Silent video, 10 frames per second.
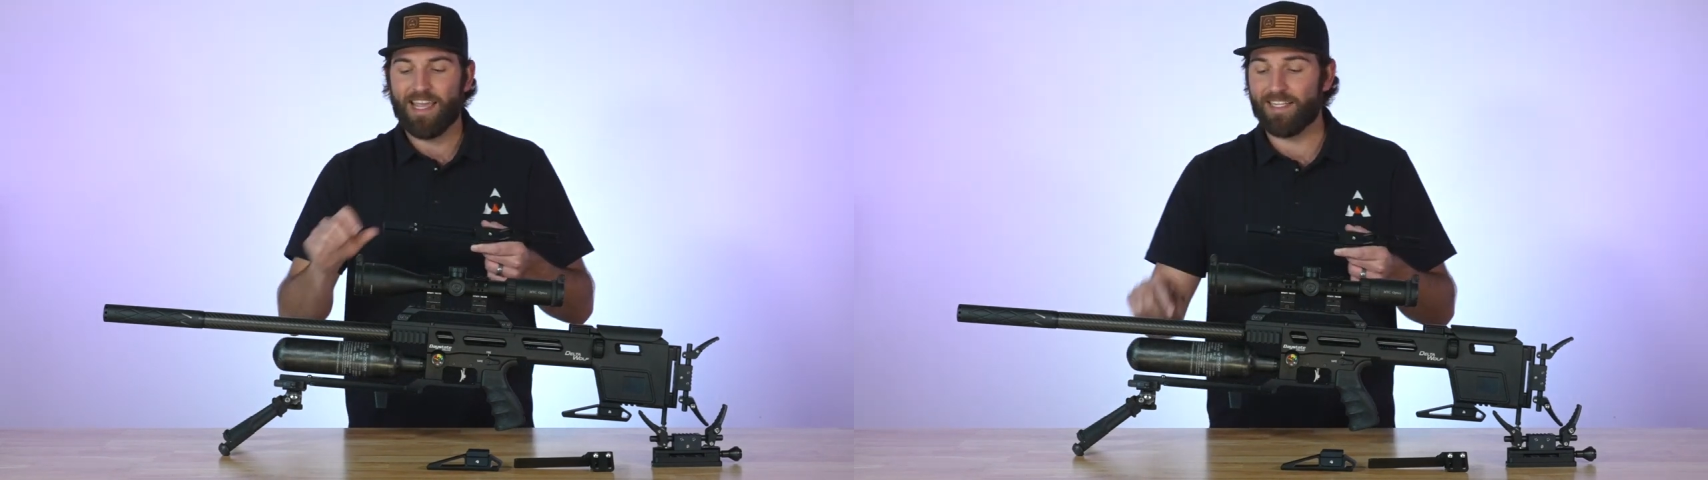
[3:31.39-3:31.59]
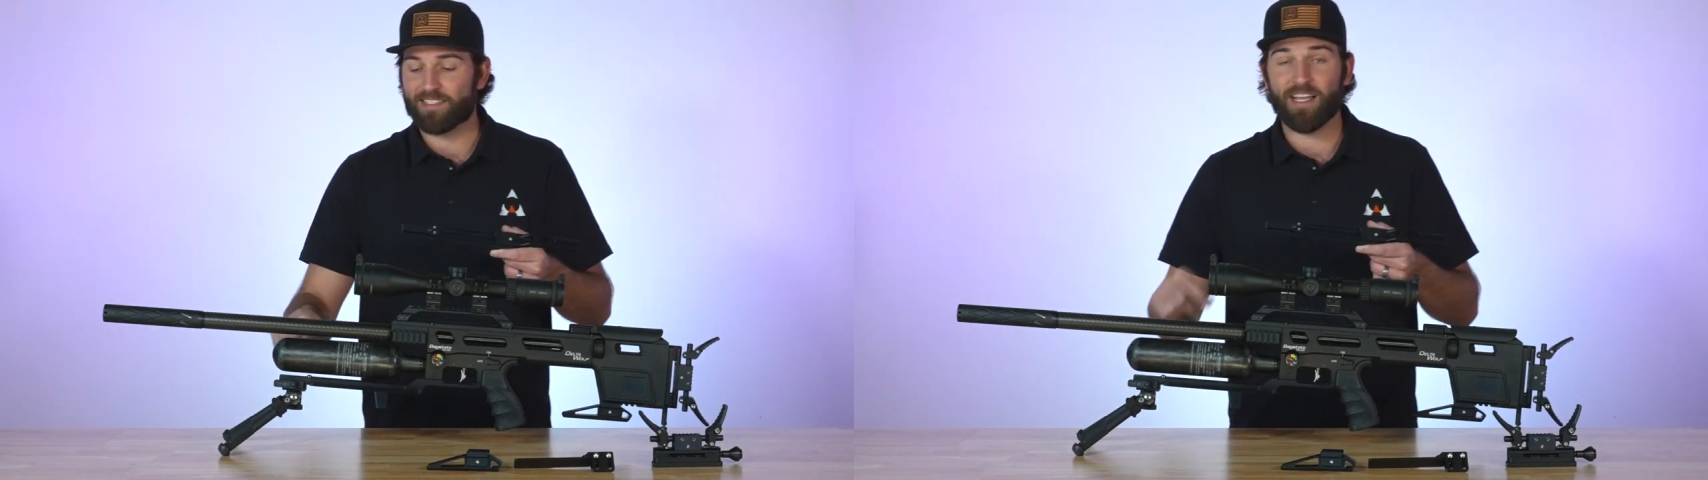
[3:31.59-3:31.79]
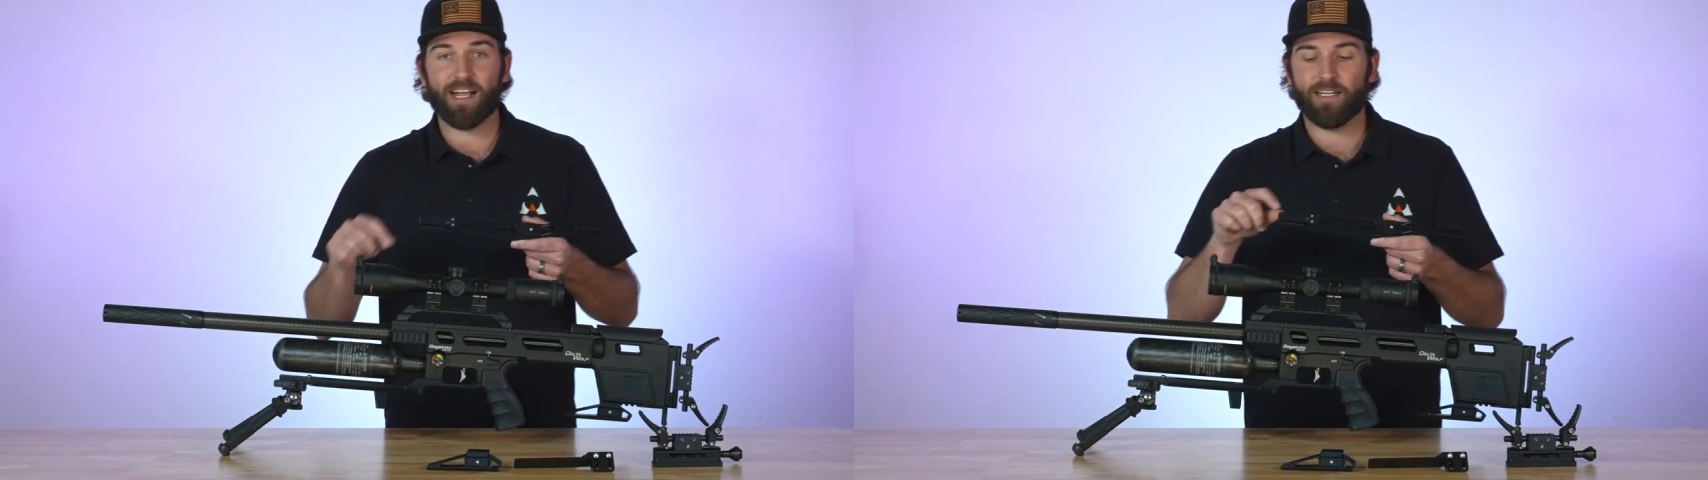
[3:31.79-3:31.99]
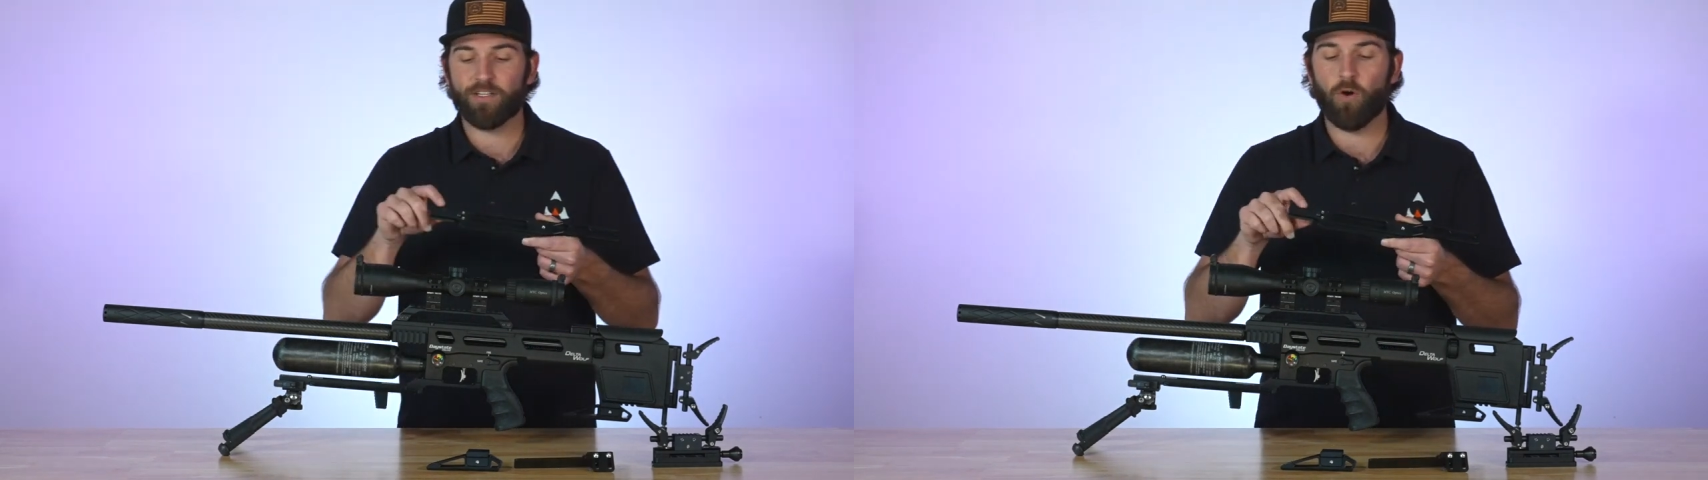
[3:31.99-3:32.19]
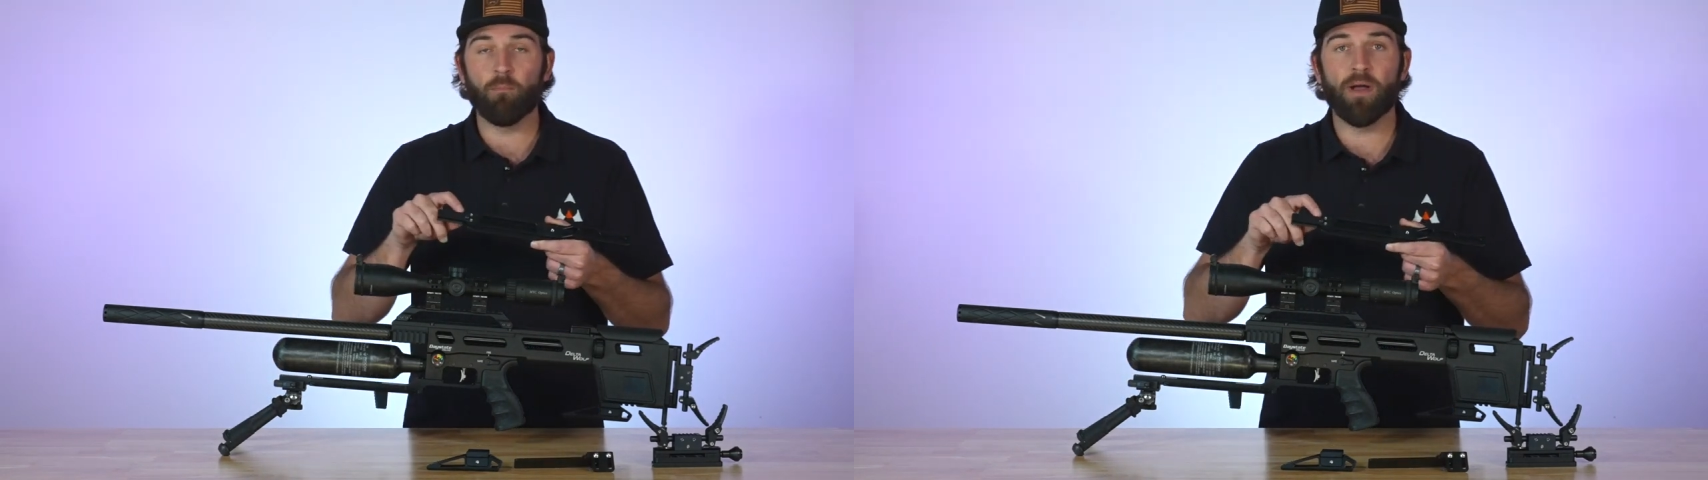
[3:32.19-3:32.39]
it's not going to
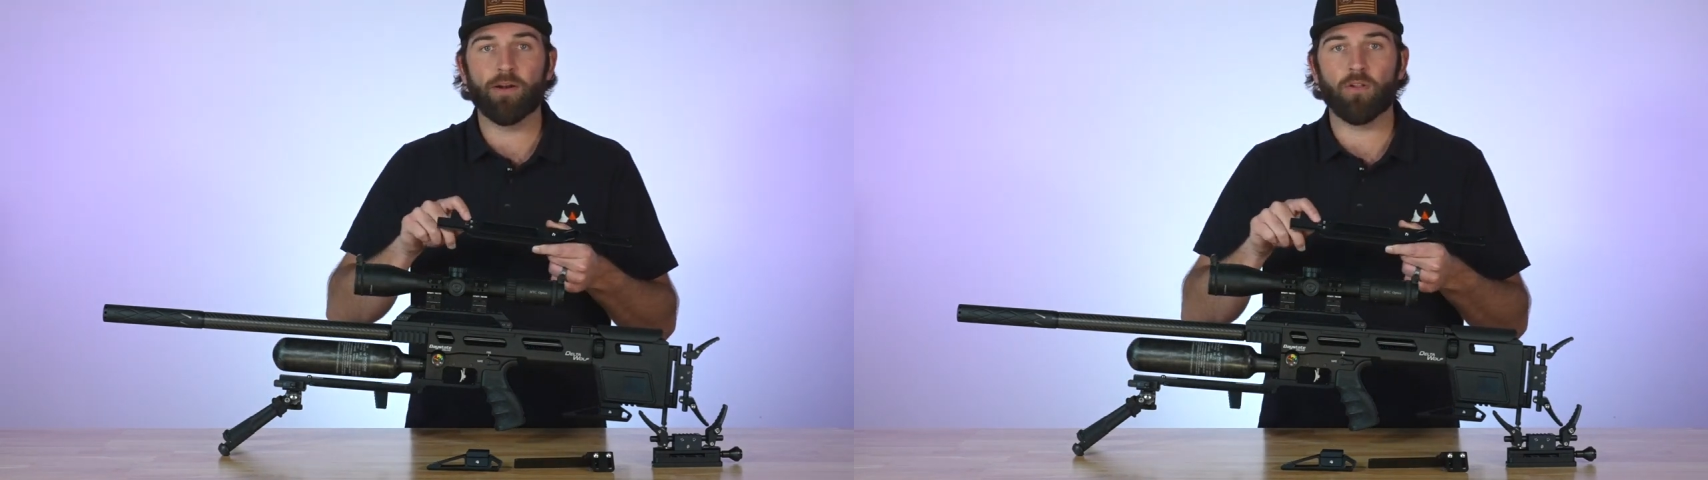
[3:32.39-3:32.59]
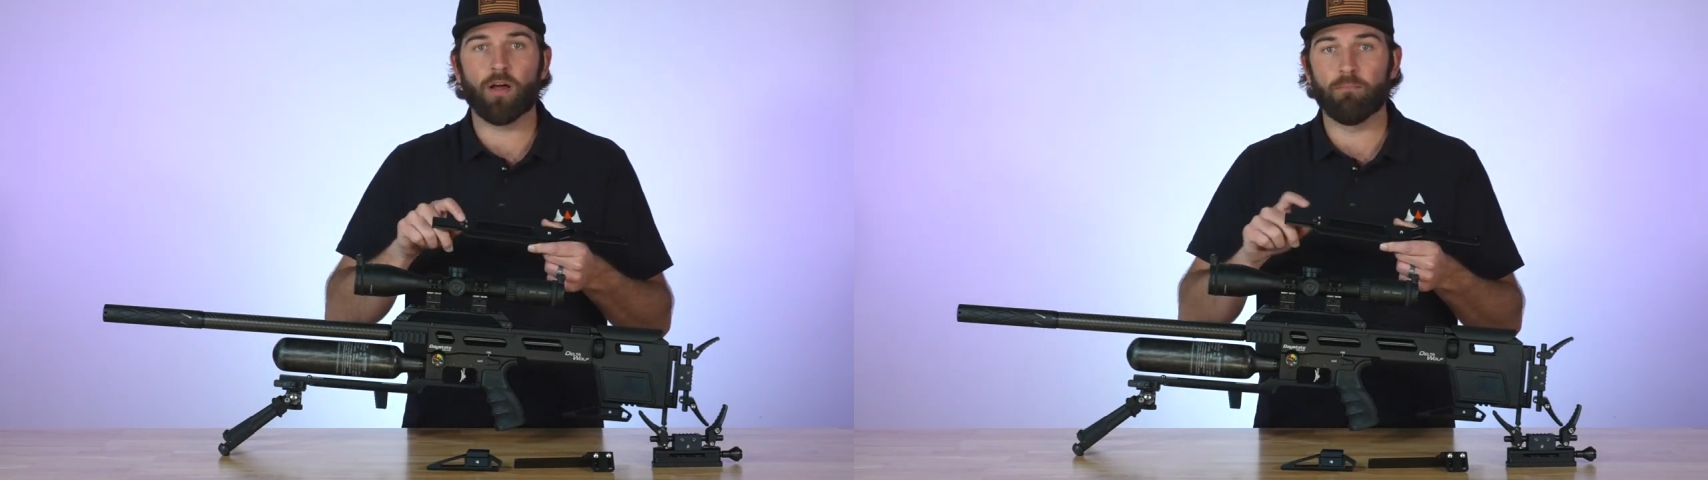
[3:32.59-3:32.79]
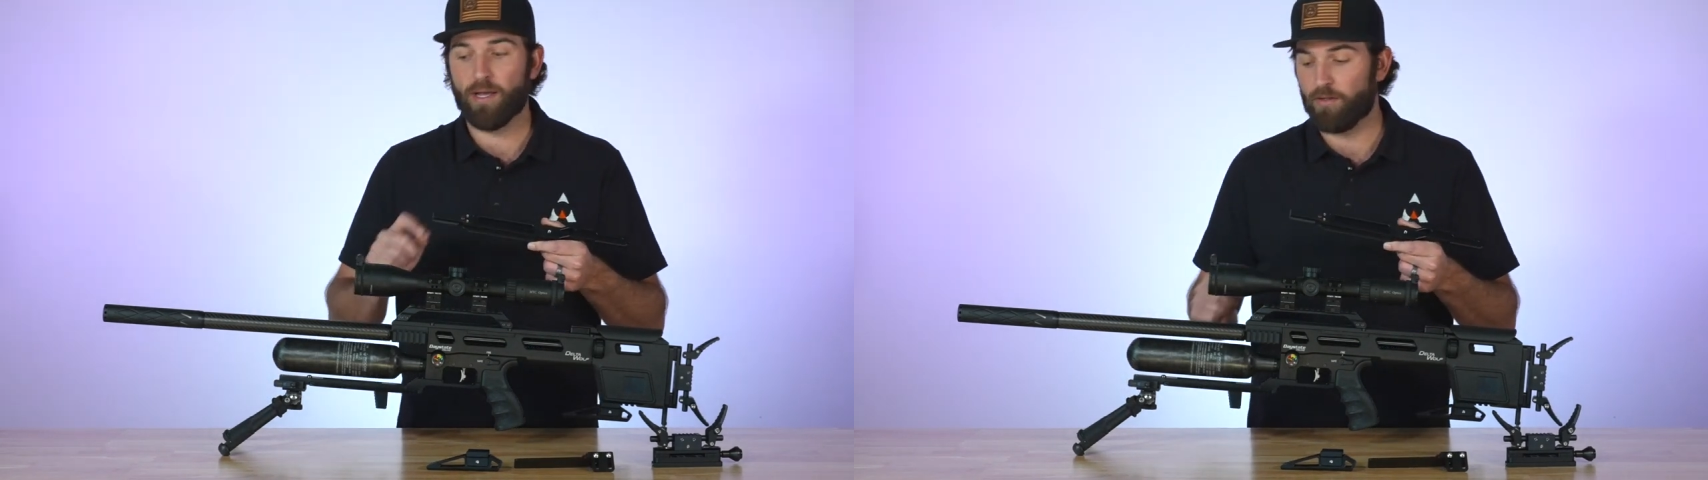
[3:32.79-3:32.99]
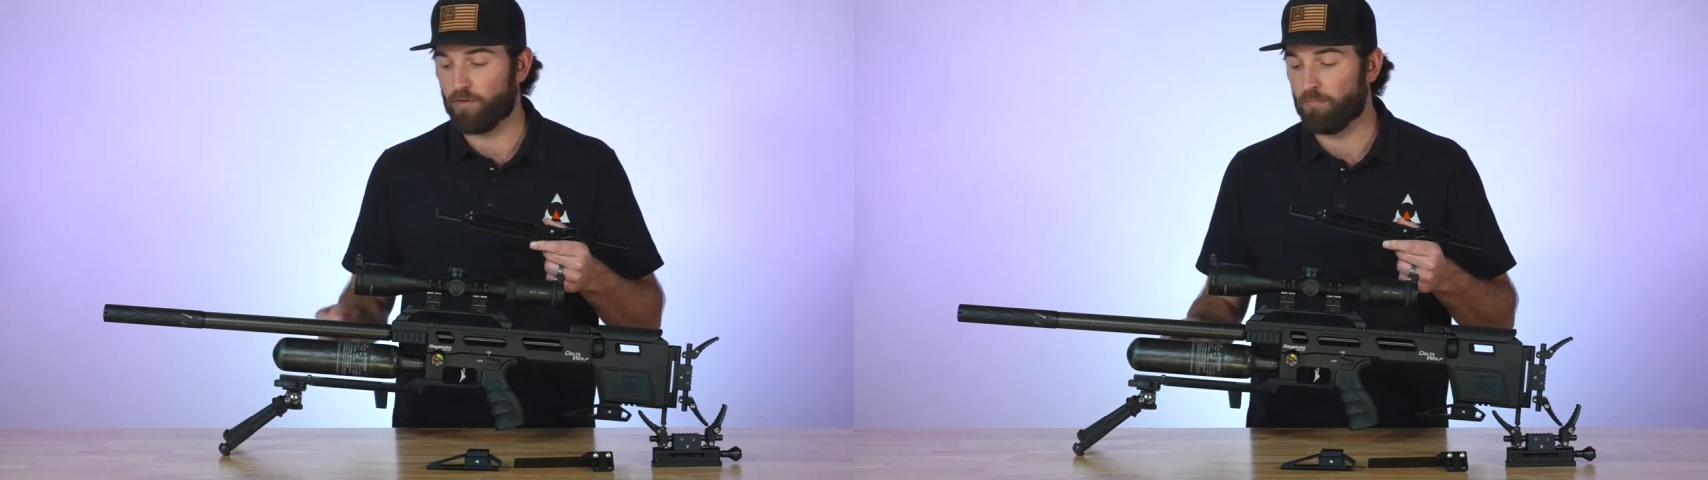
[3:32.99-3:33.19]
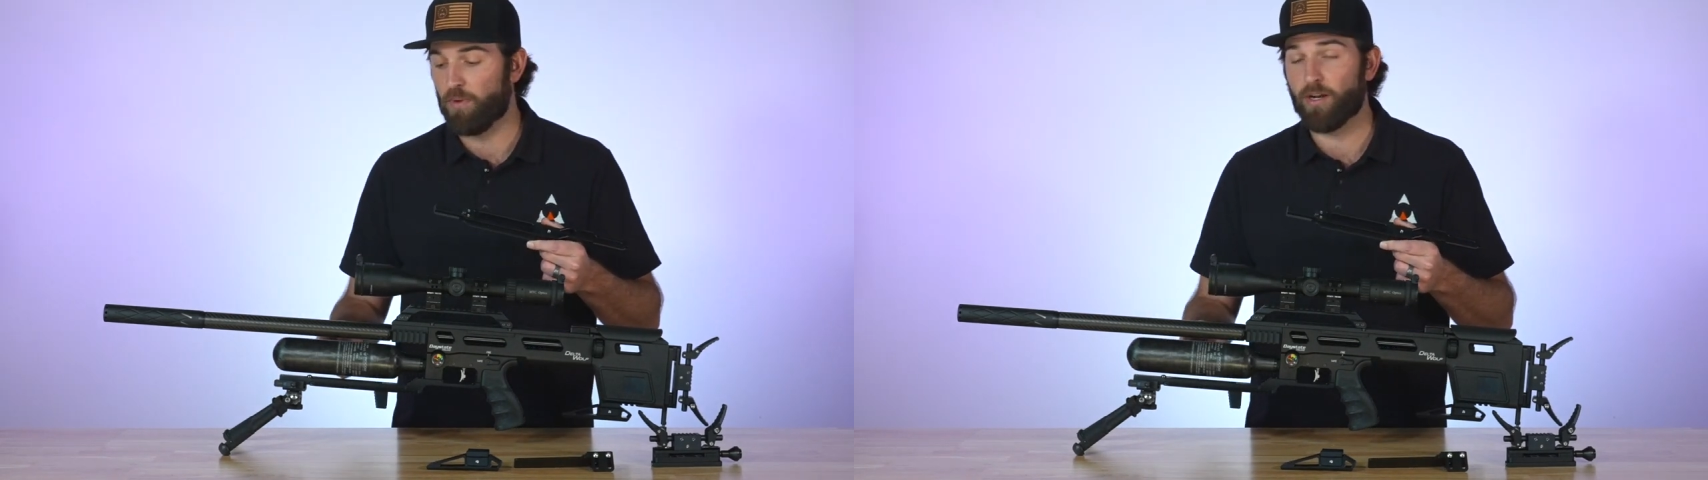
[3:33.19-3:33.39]
go metal on metal
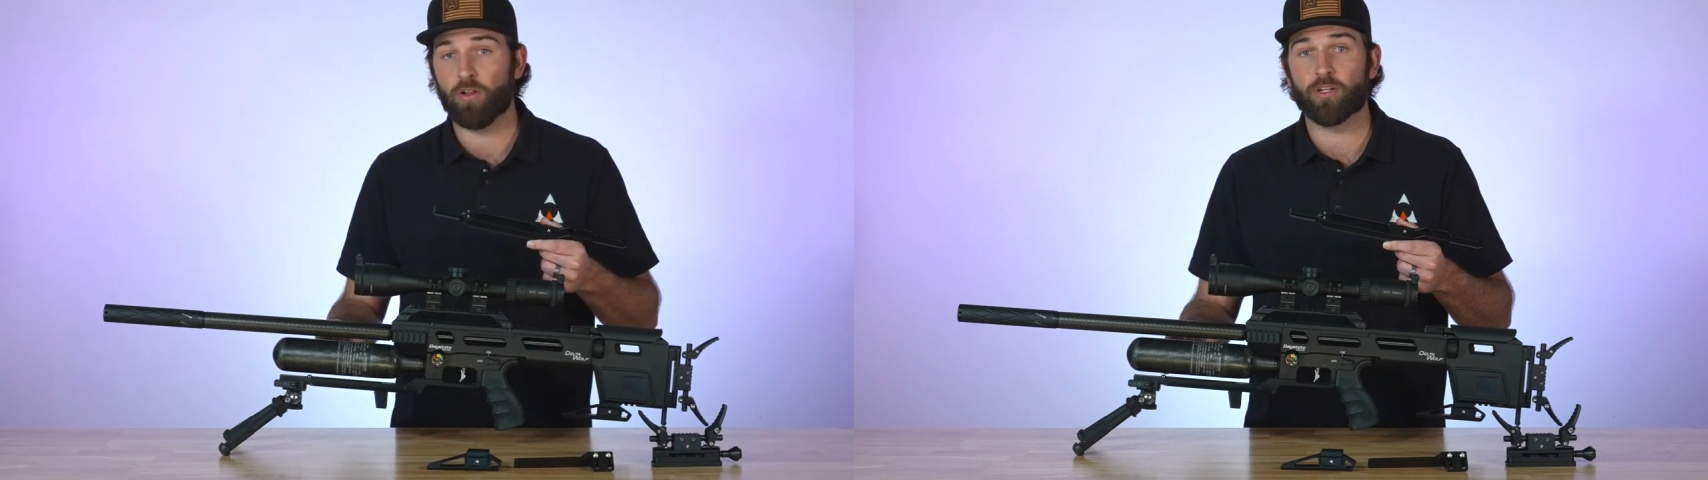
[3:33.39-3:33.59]
or metal